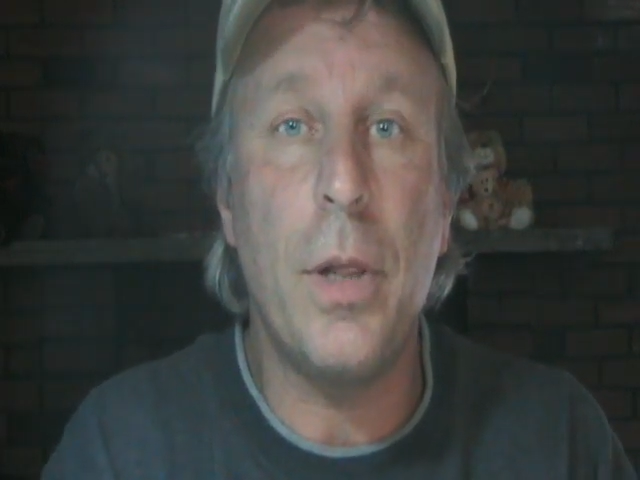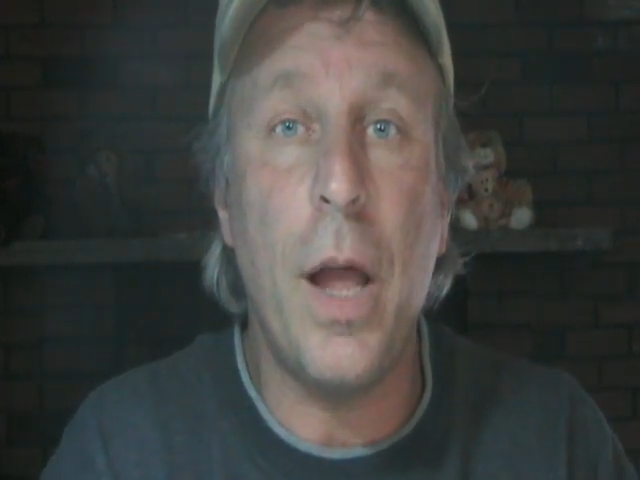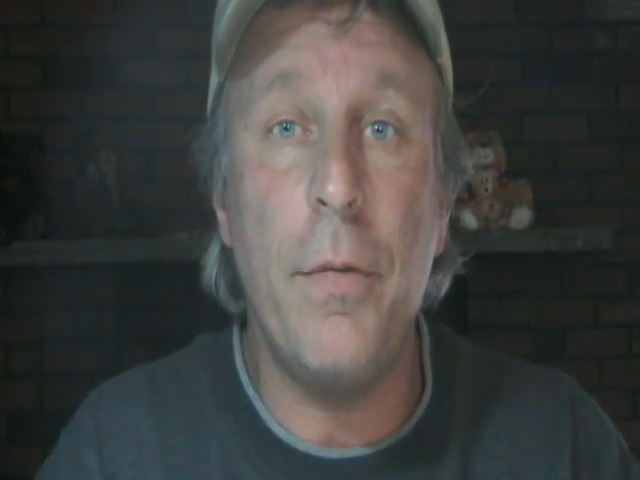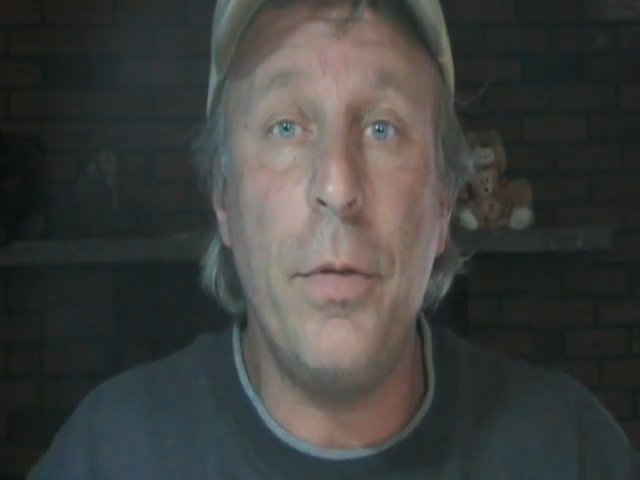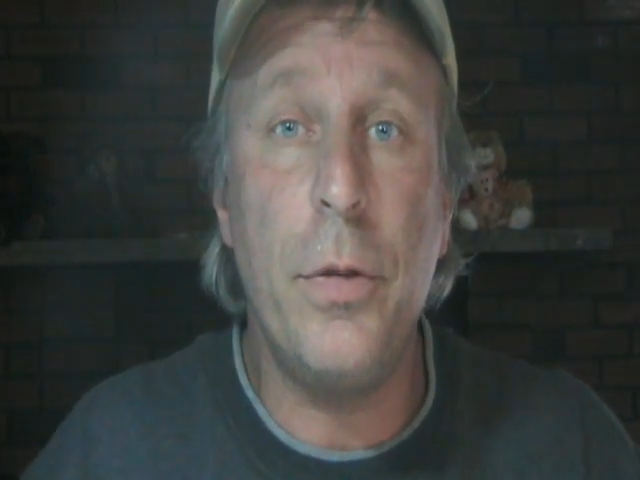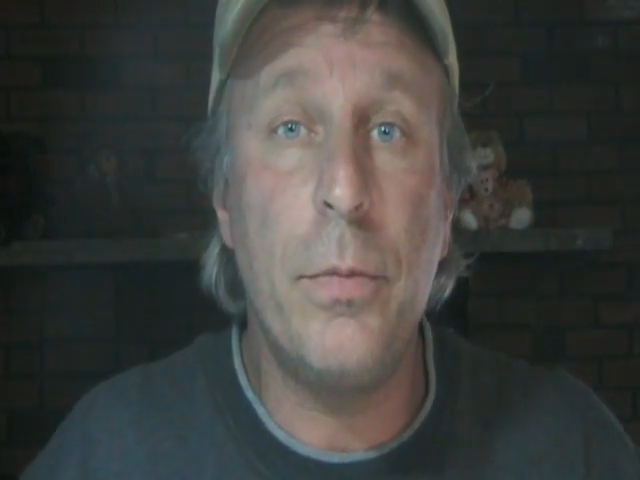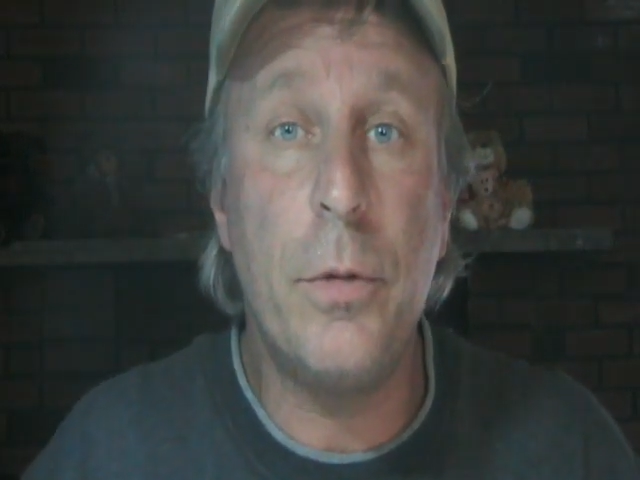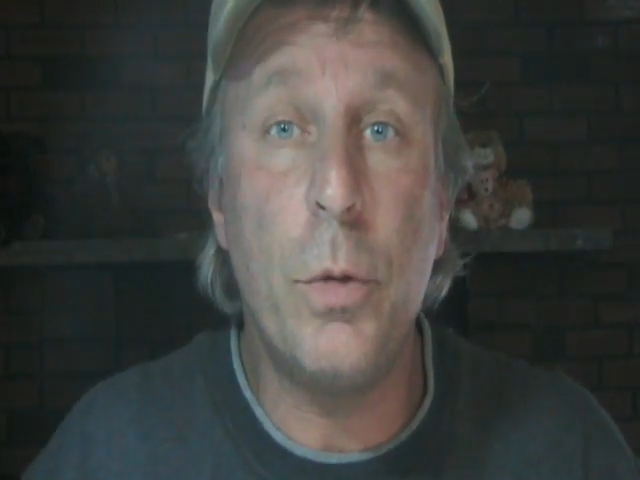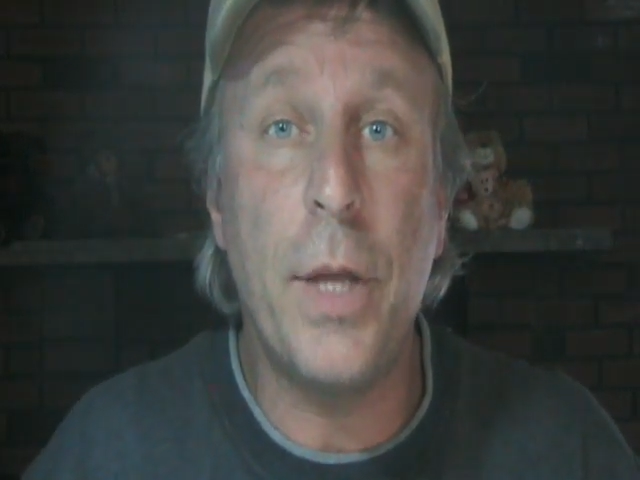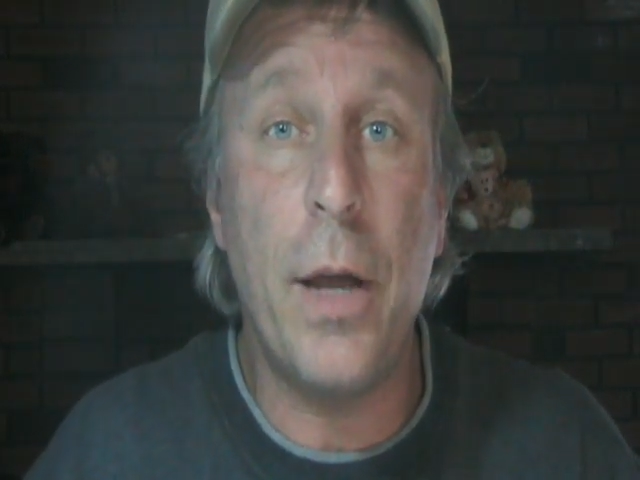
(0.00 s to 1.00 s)
11th,
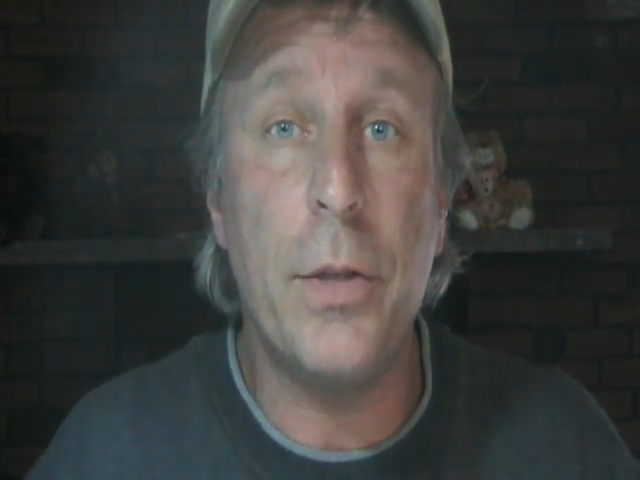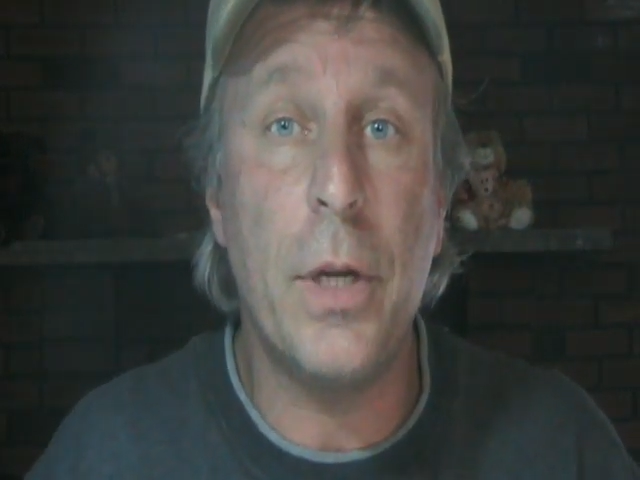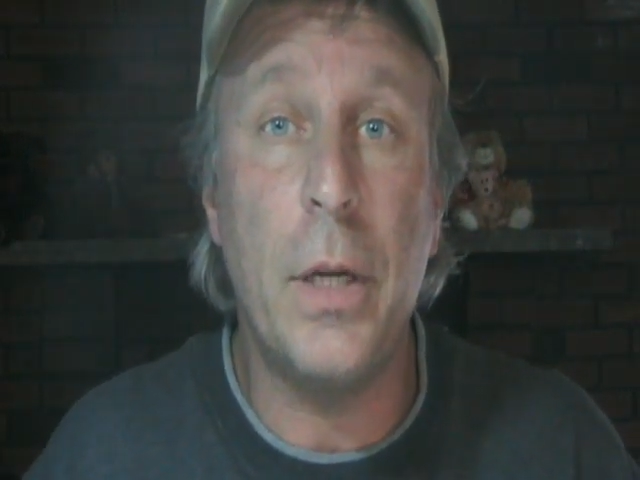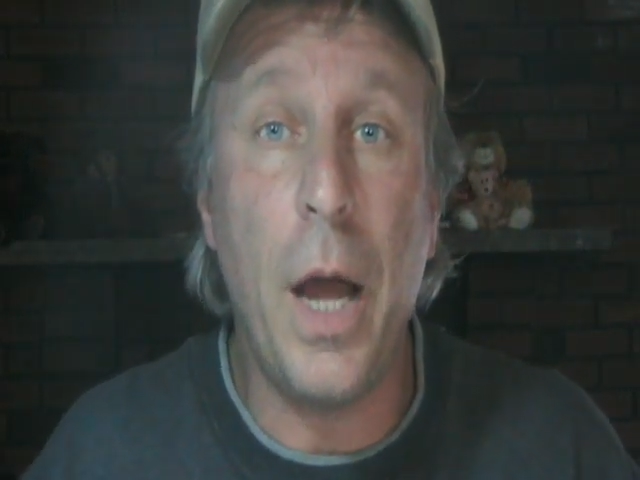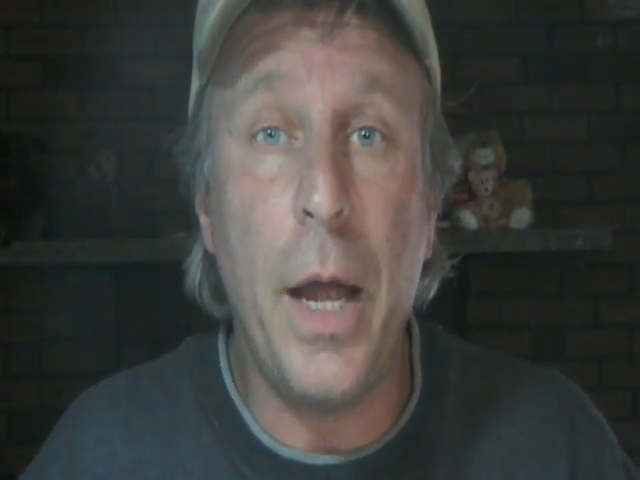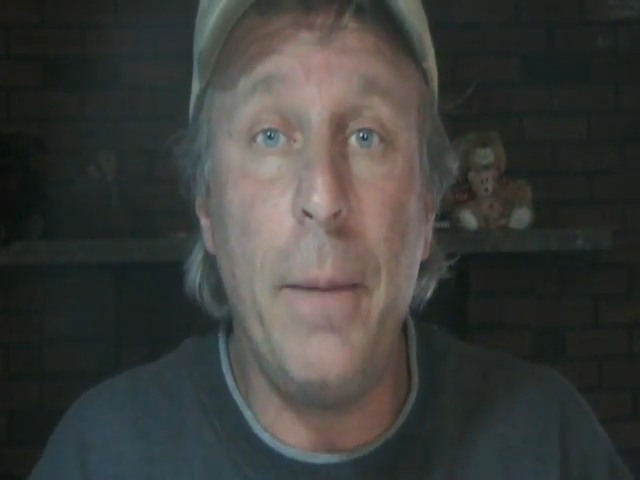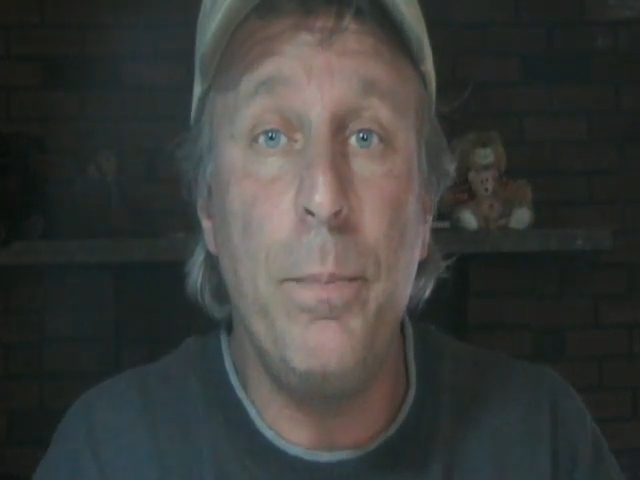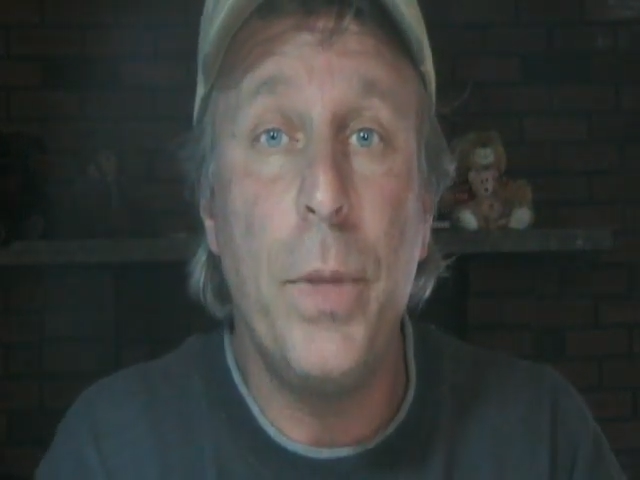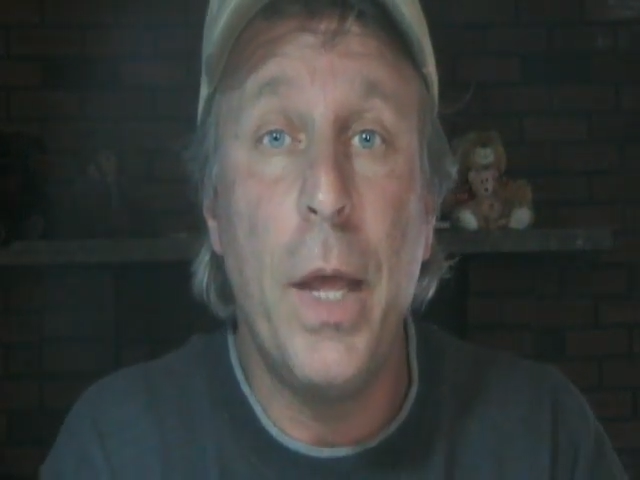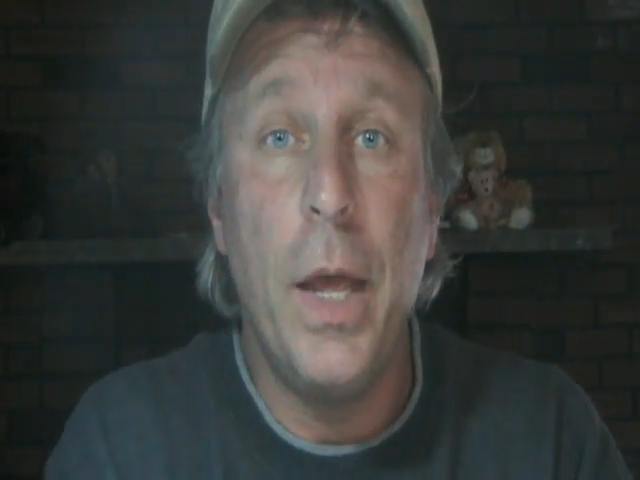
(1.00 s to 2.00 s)
2009.